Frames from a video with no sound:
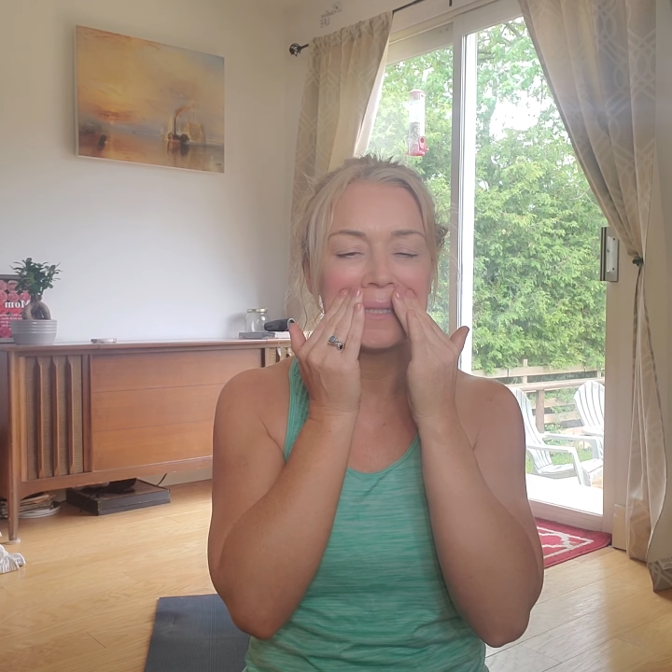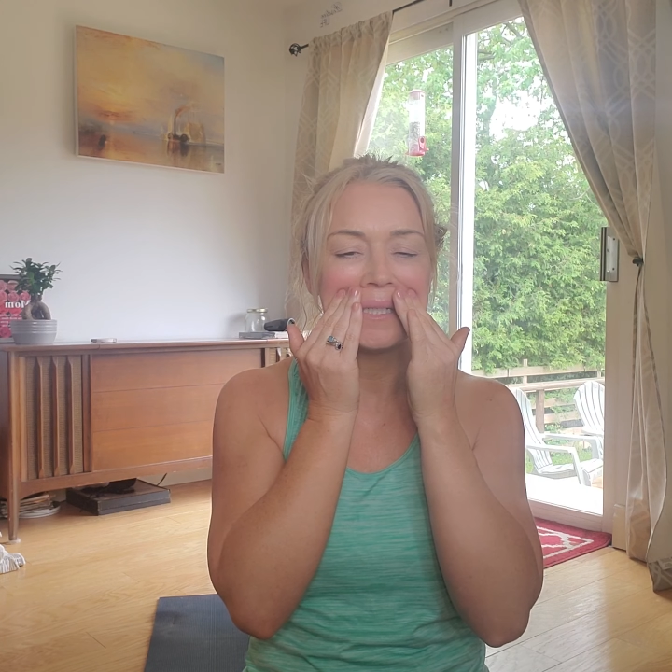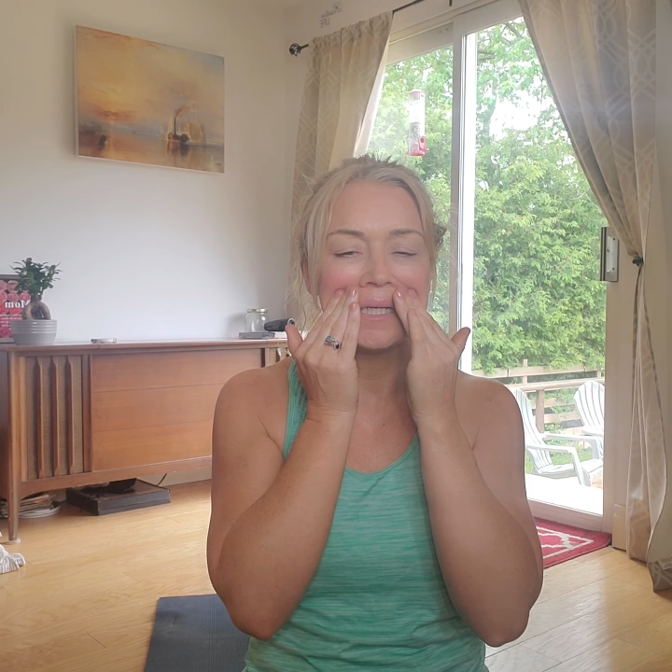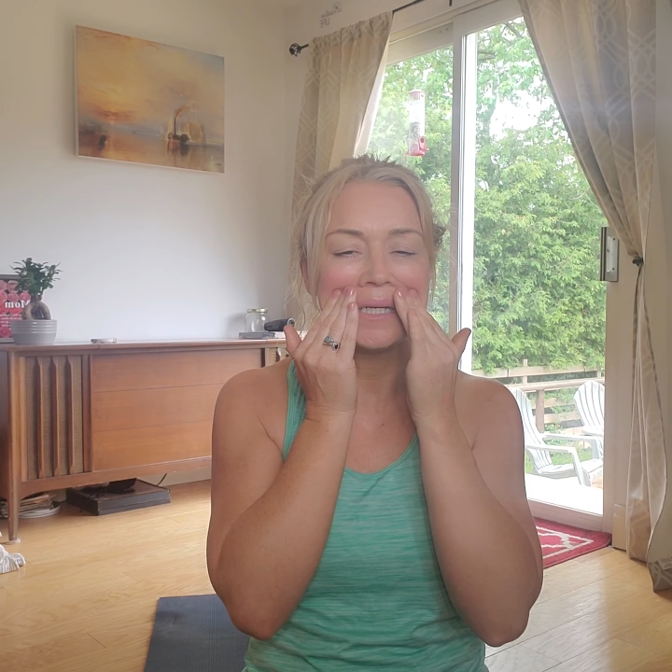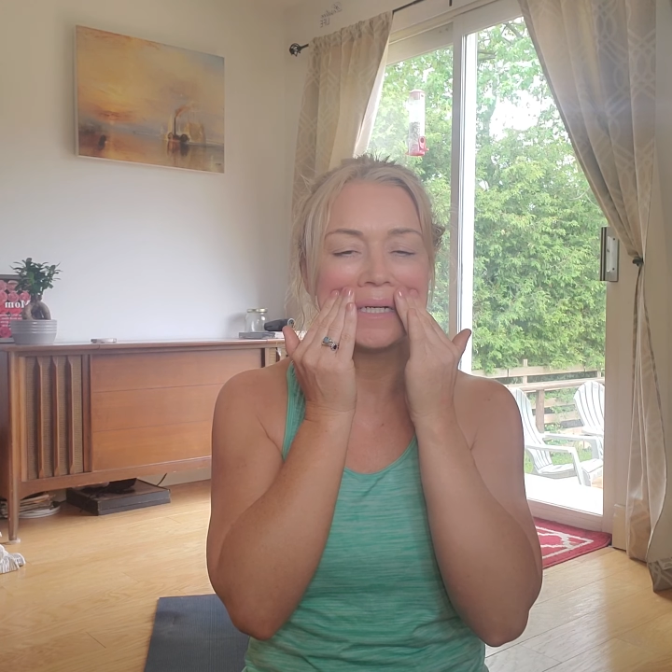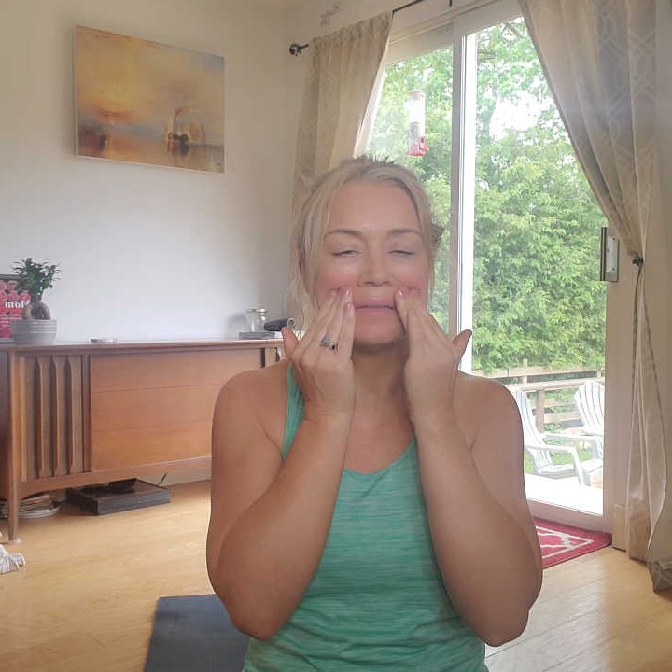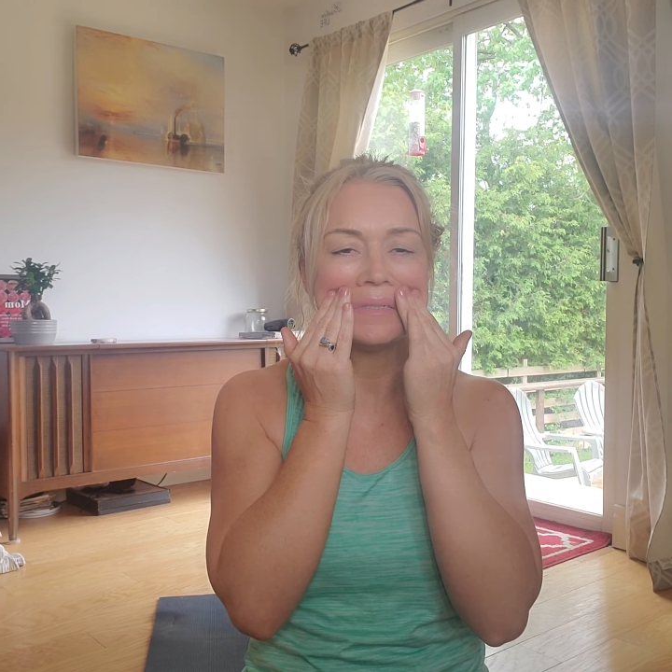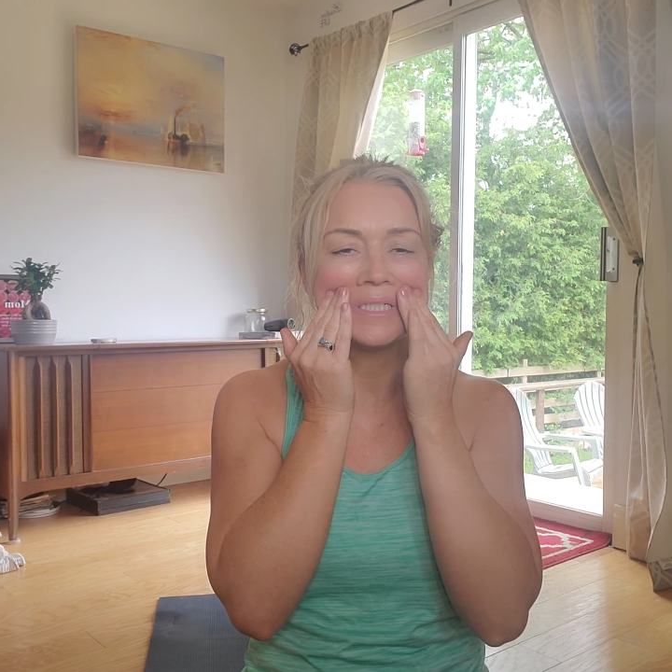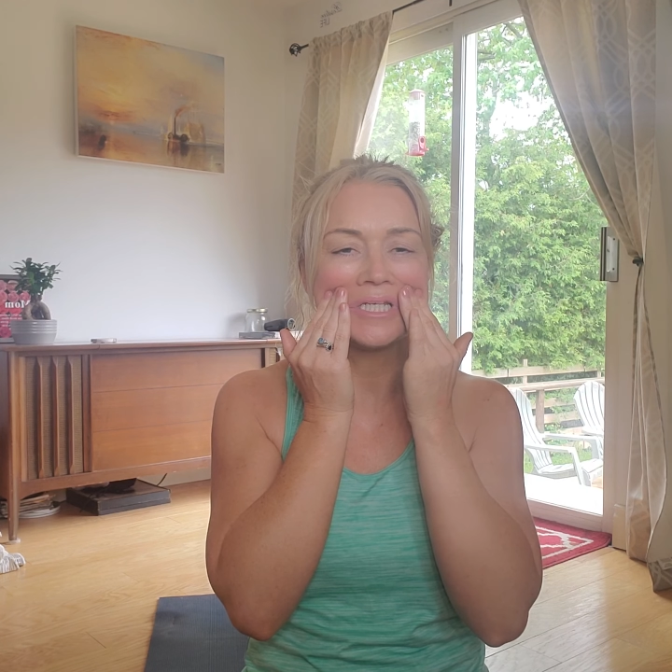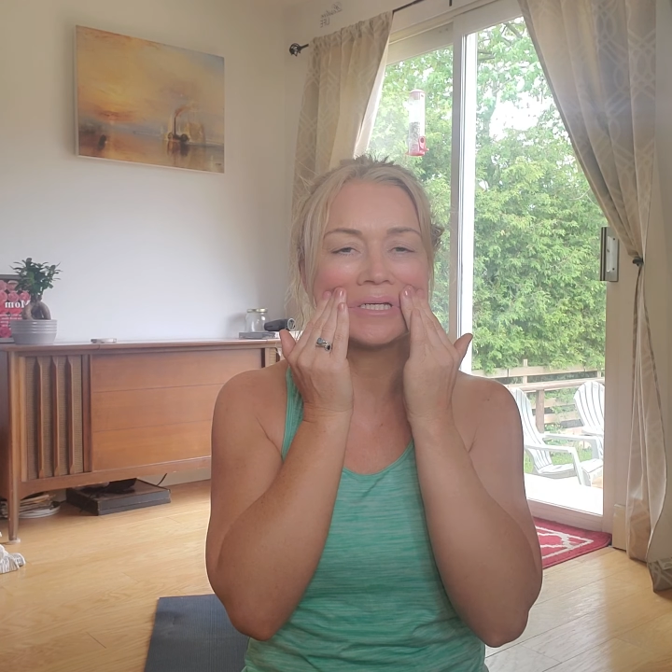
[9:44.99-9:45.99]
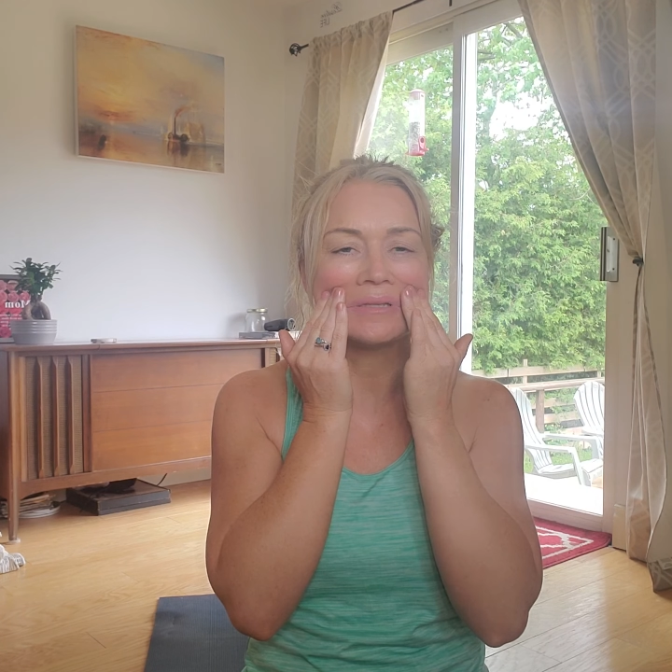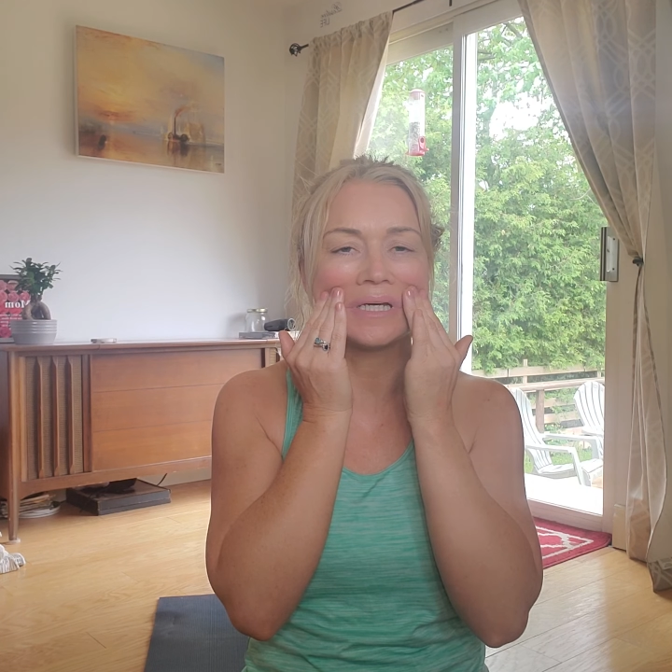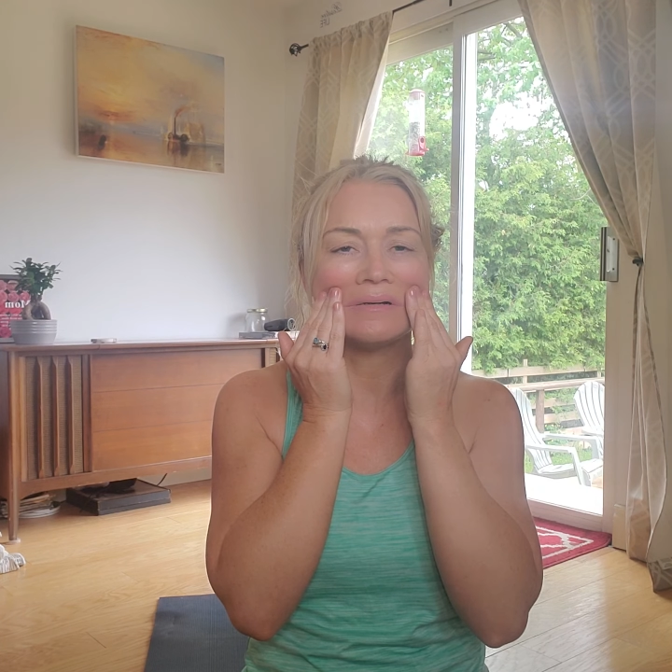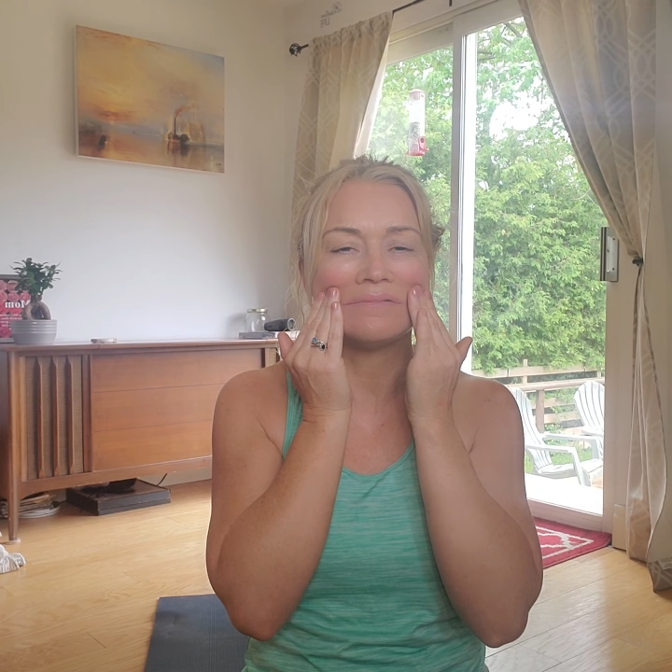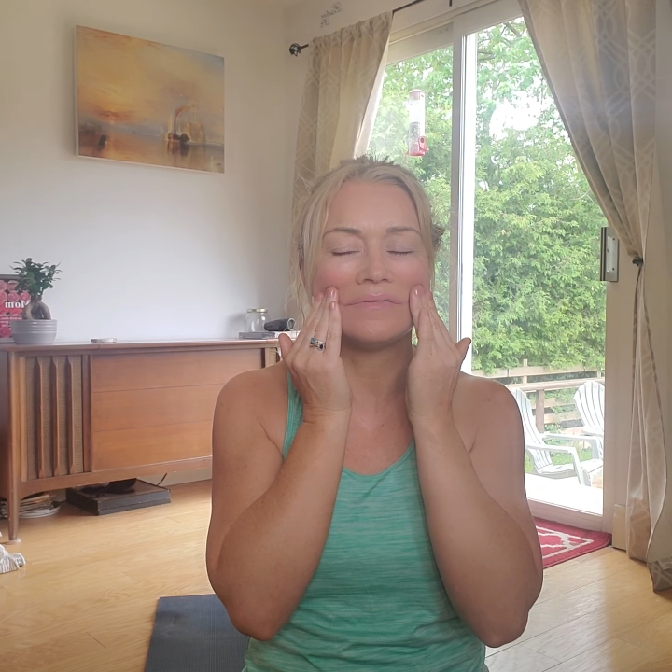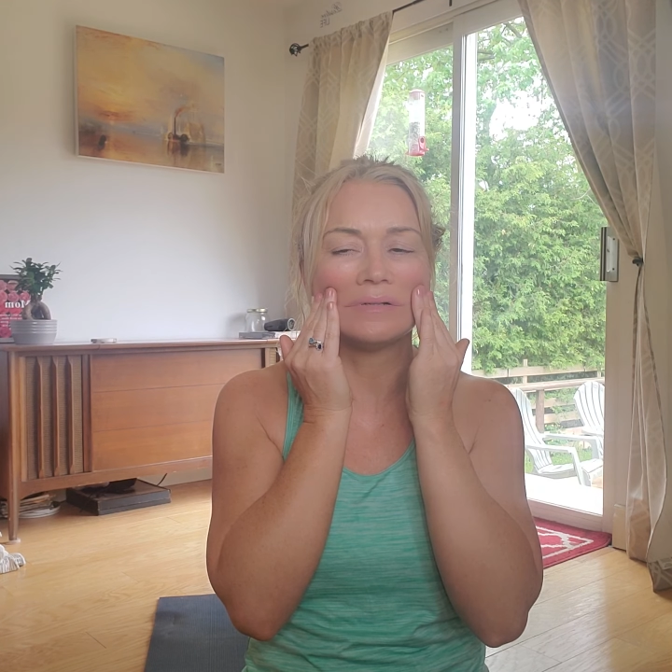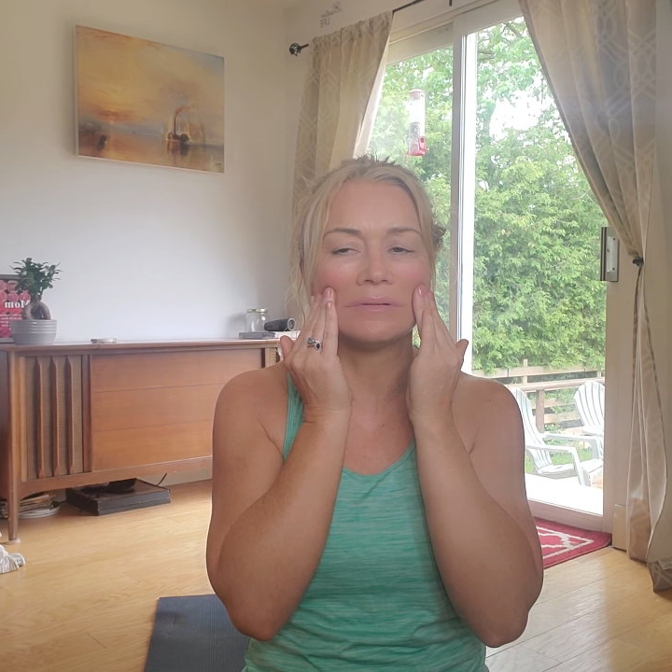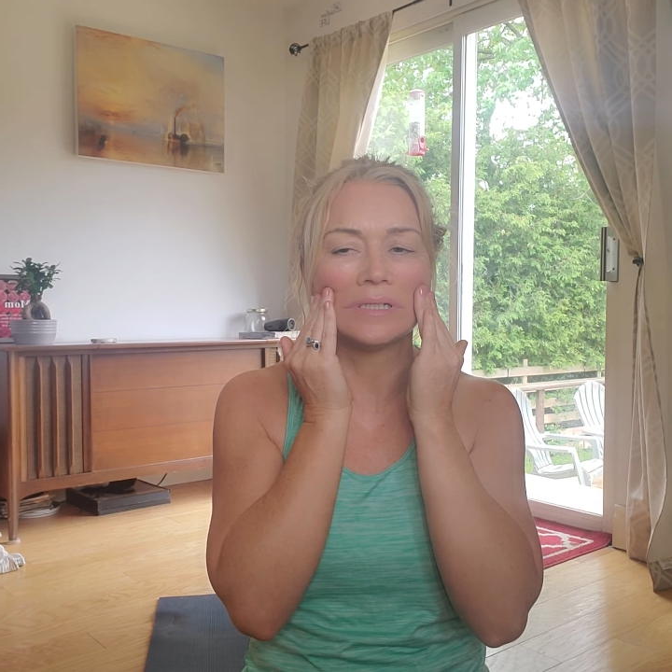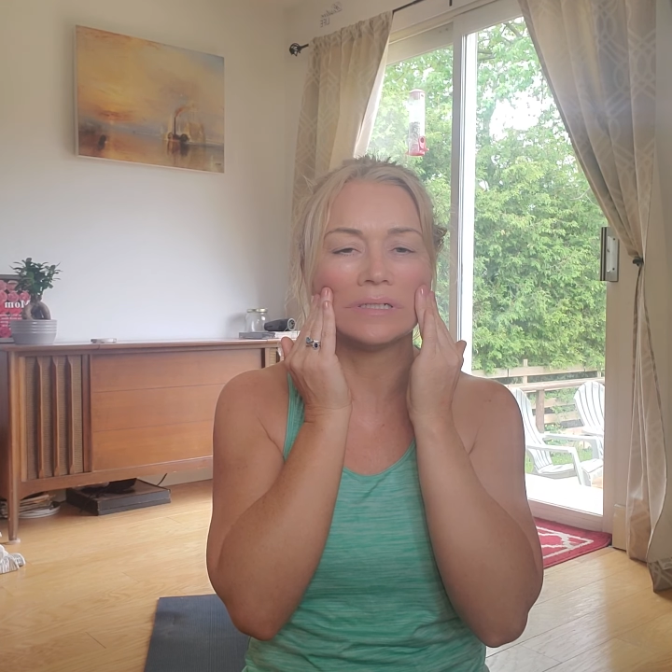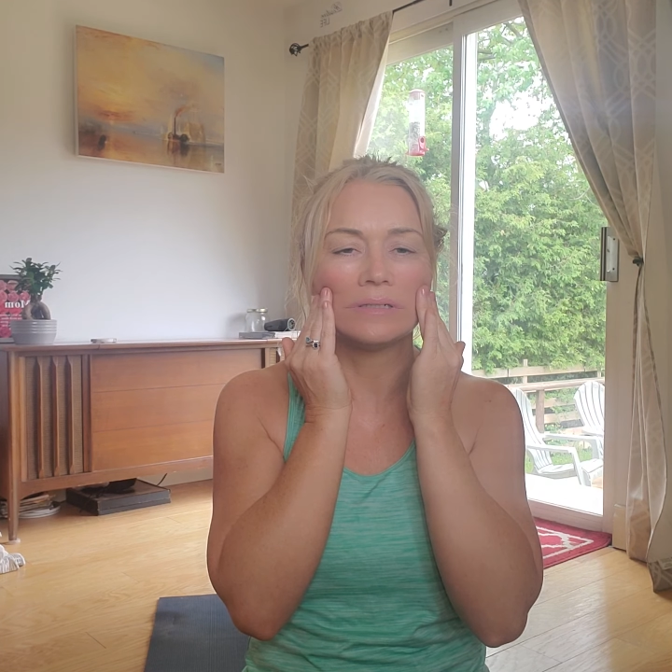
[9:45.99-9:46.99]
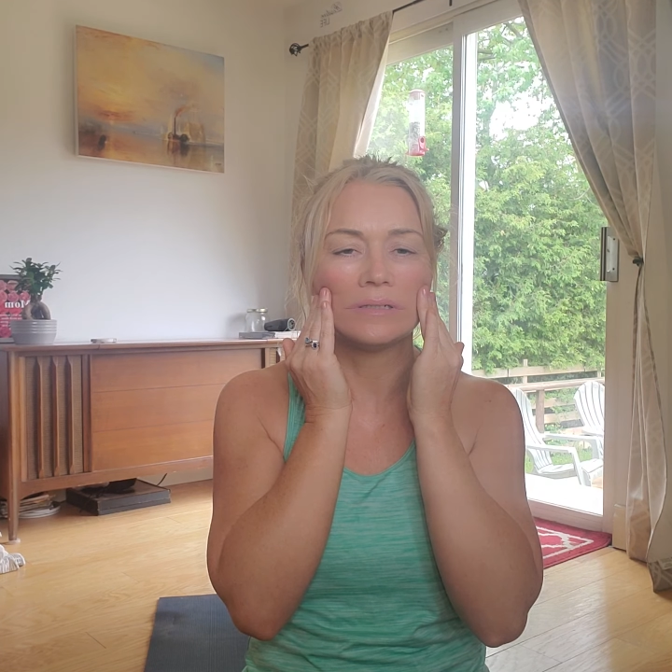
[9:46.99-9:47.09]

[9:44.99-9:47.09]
encouraging that fluid